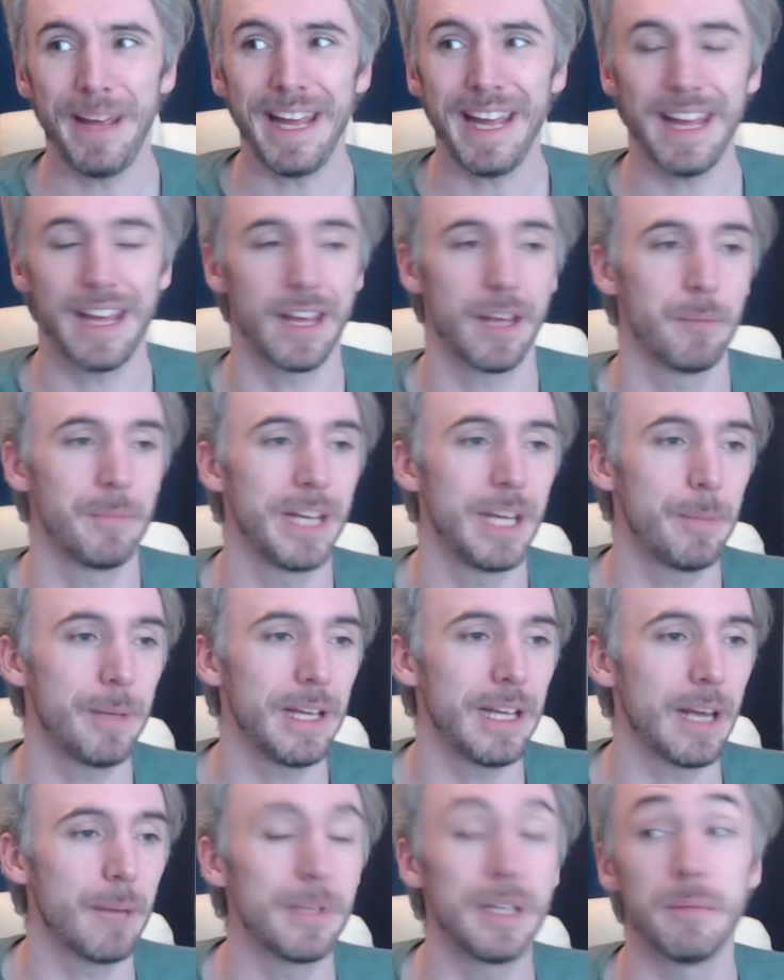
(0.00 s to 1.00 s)

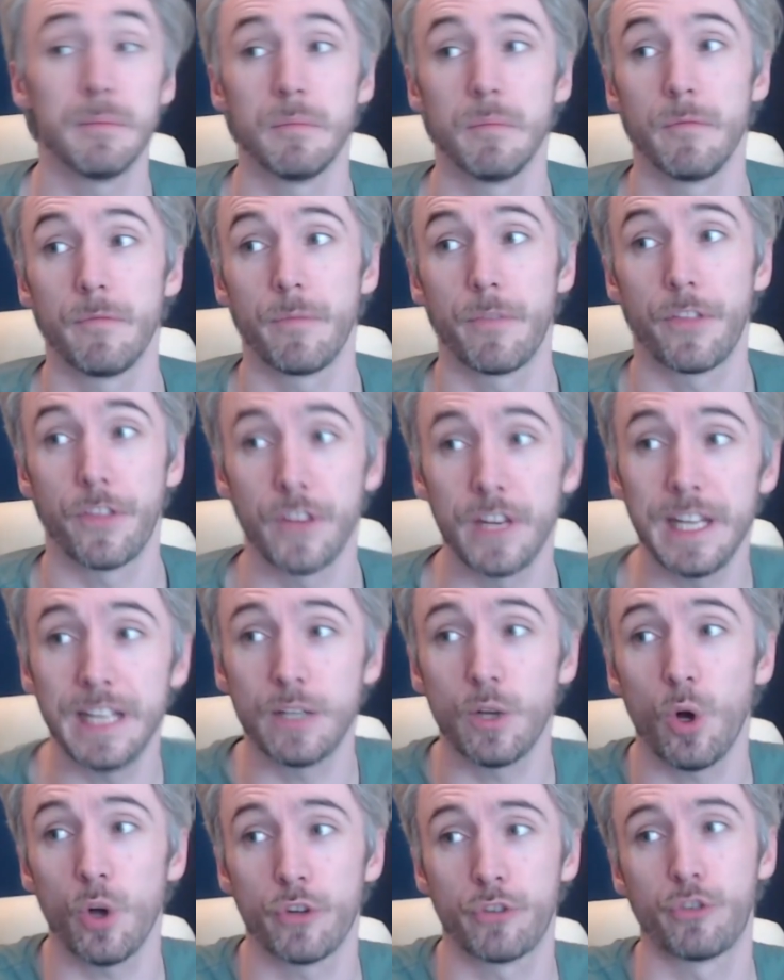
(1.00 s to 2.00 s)
Maybe. I mean, 3
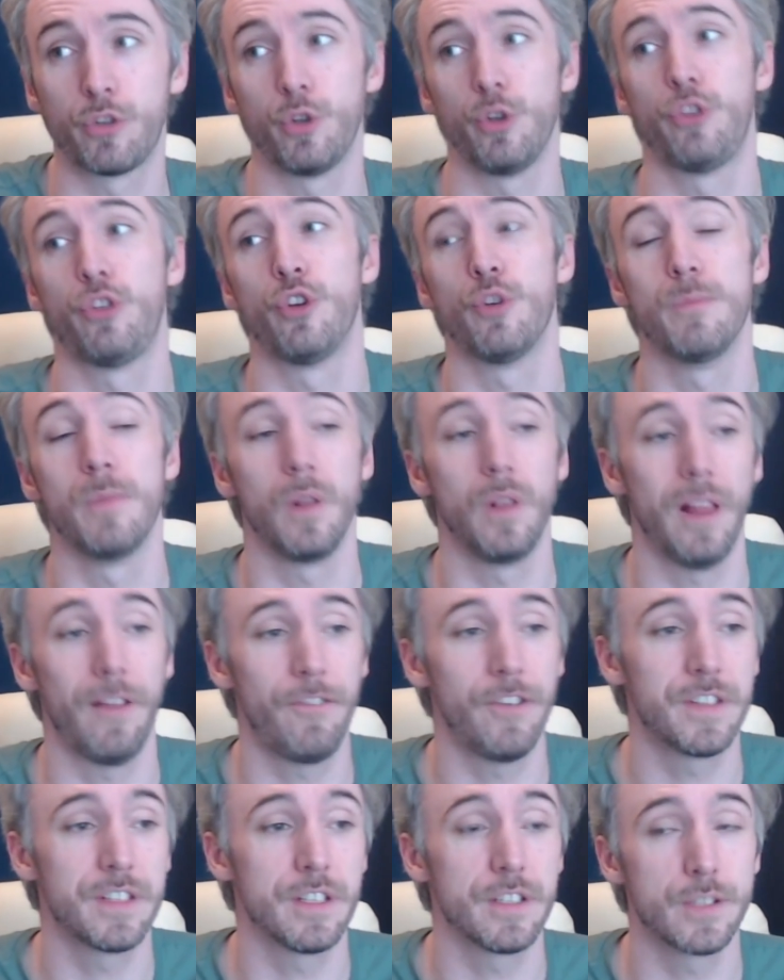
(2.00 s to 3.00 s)
cost, 2/2
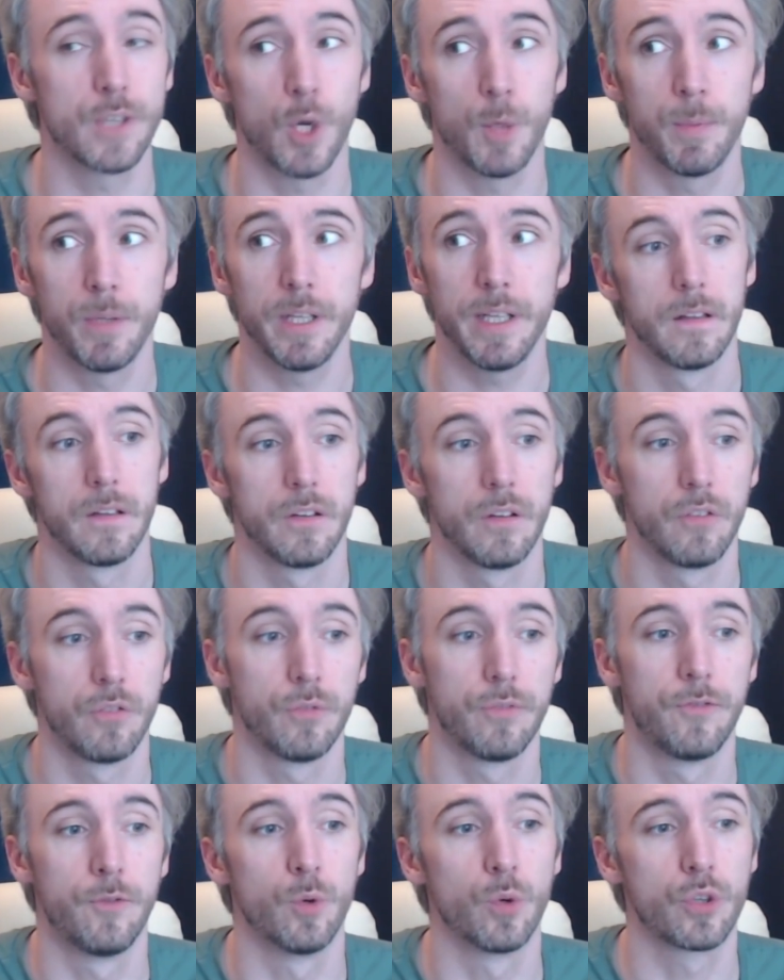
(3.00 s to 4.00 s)
Maleficent saw play. So
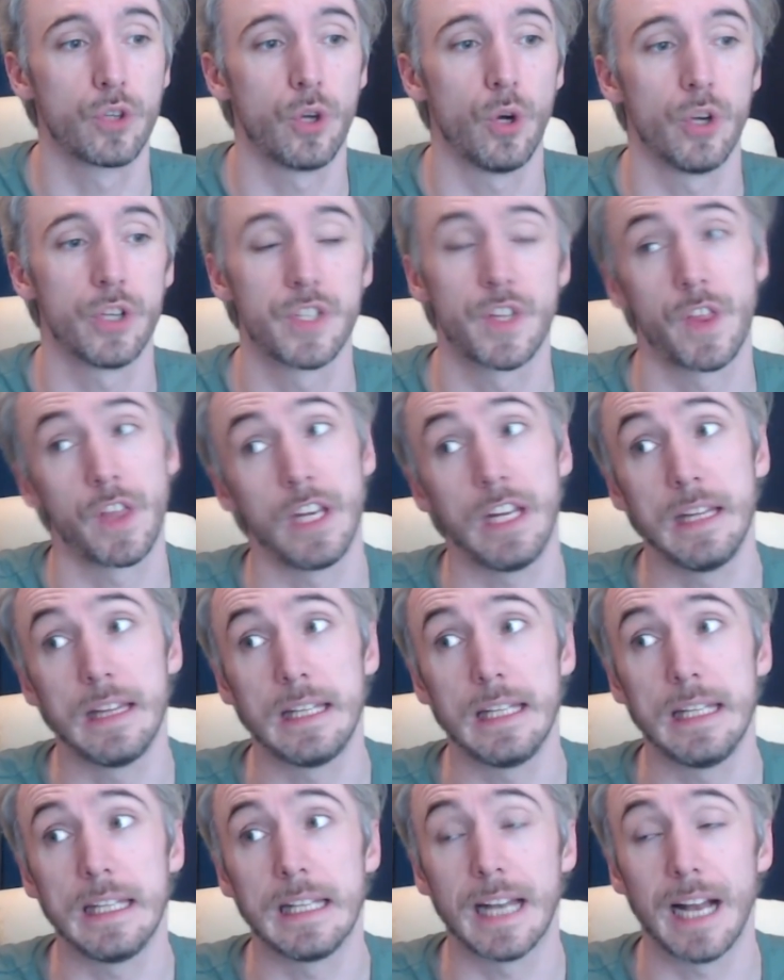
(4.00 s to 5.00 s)
4 cost,
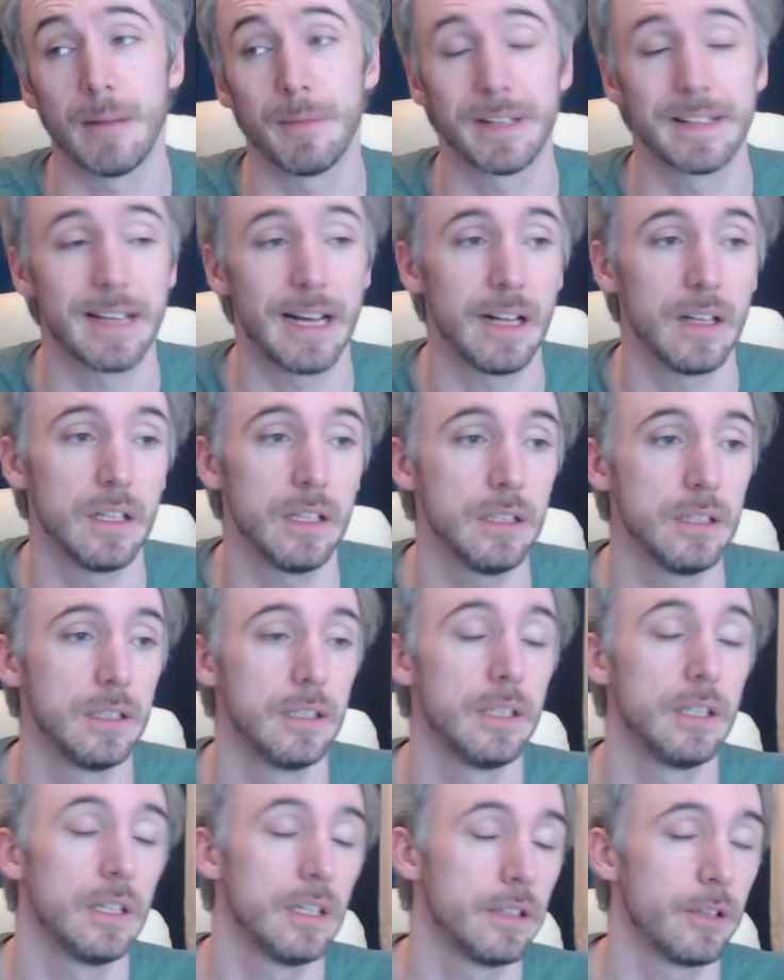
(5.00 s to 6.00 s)
3/3 Grammatala.
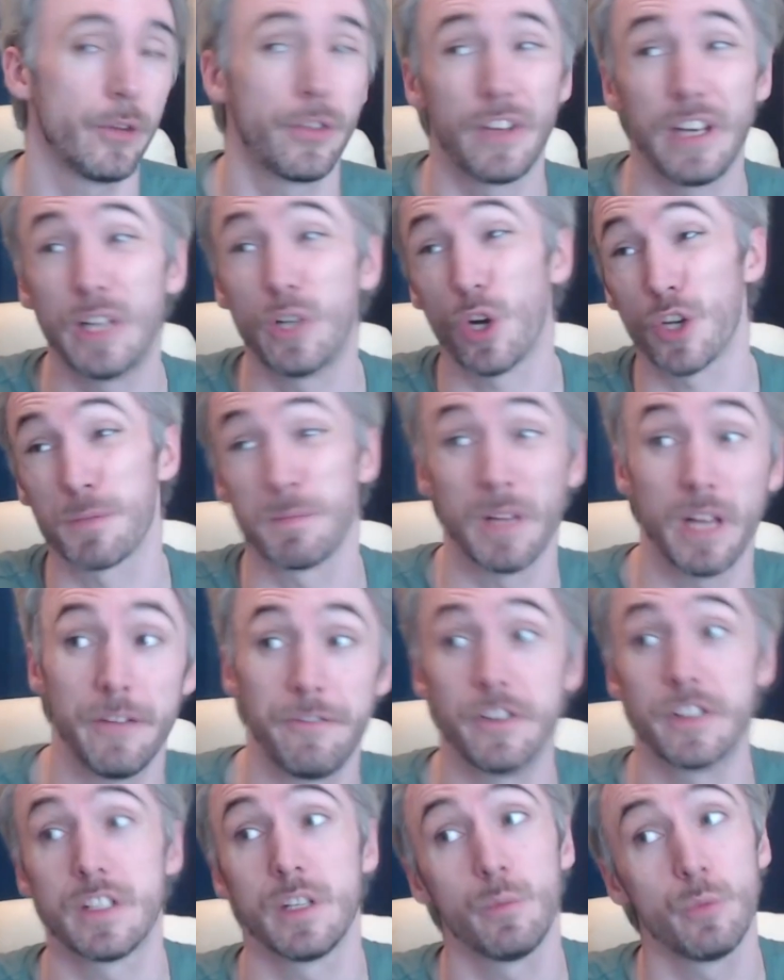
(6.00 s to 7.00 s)
Now 3 cost
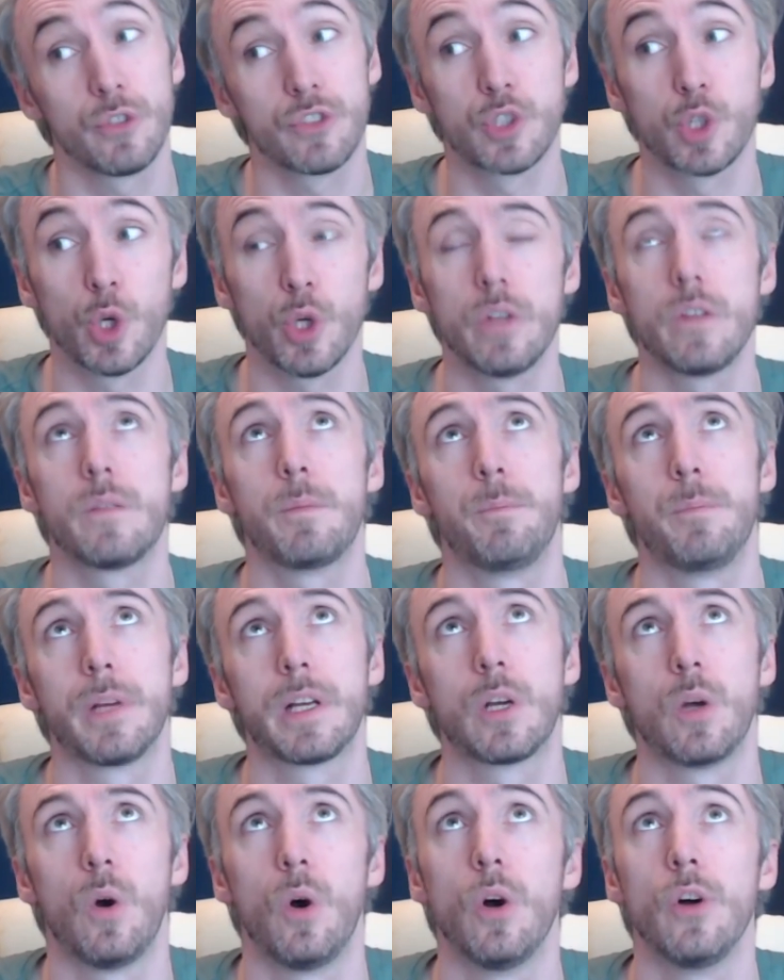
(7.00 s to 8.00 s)
Maleficent was good
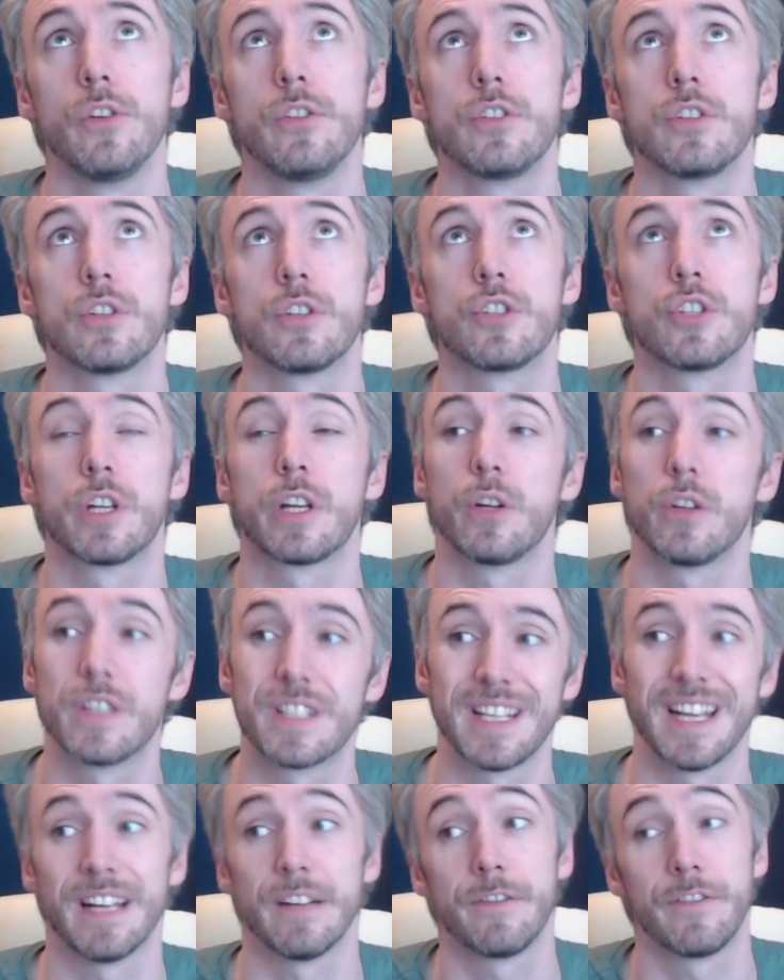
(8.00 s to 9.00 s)
because she could
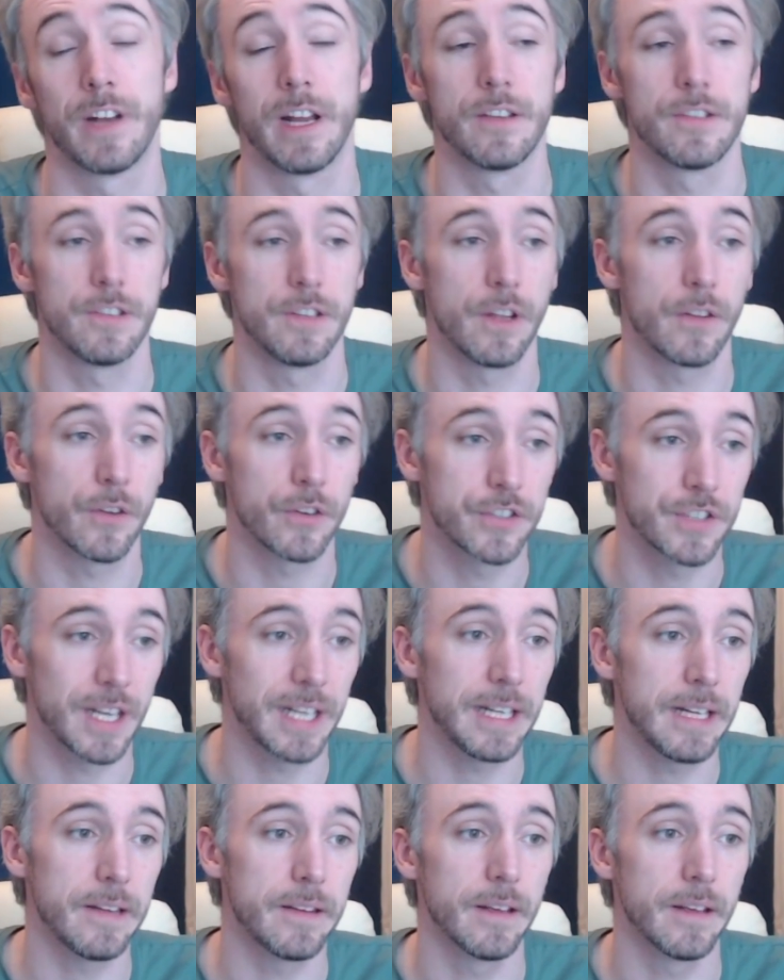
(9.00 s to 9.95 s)
sing Friends on the Other Side.